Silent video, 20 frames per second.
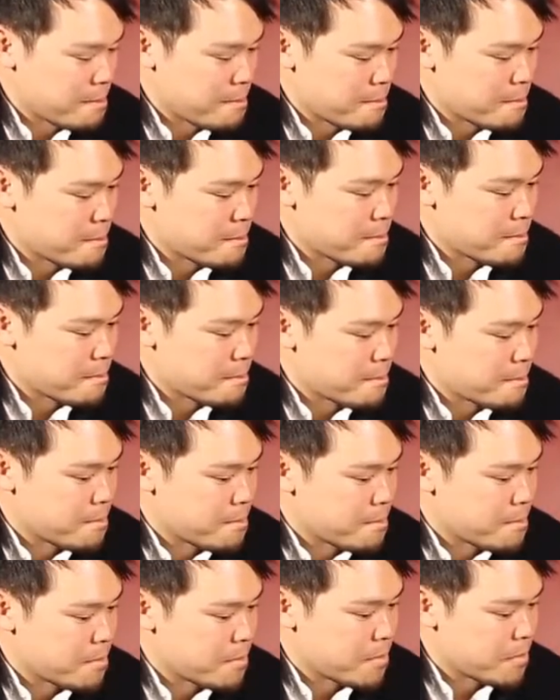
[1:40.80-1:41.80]

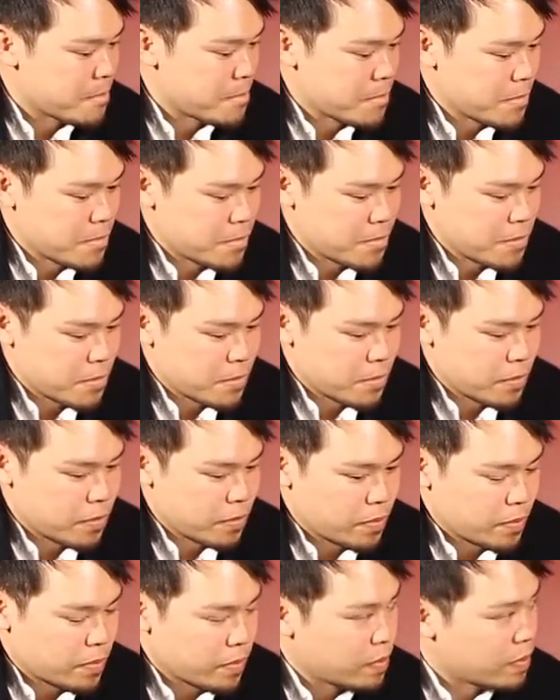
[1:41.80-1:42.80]

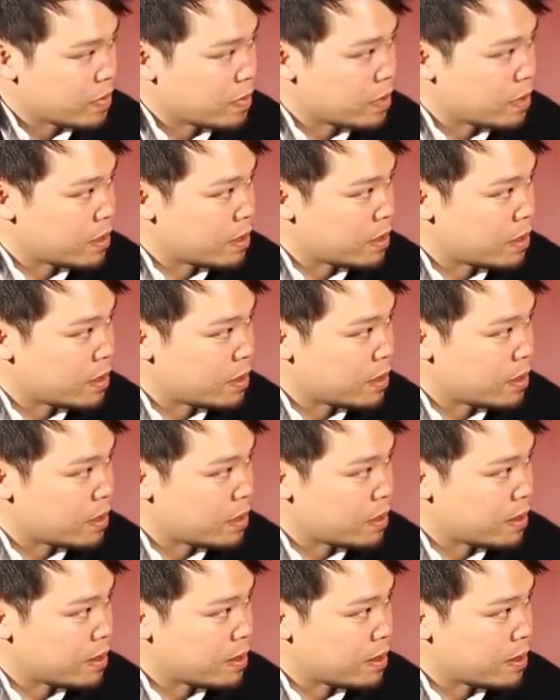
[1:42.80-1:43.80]

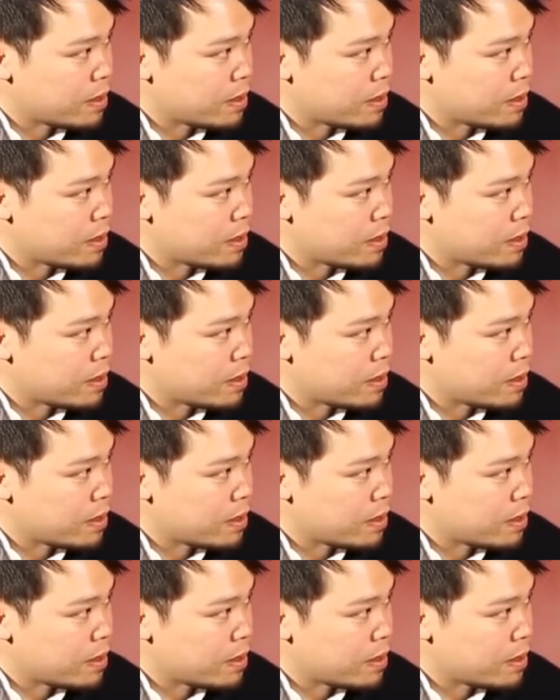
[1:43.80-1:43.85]
(silent)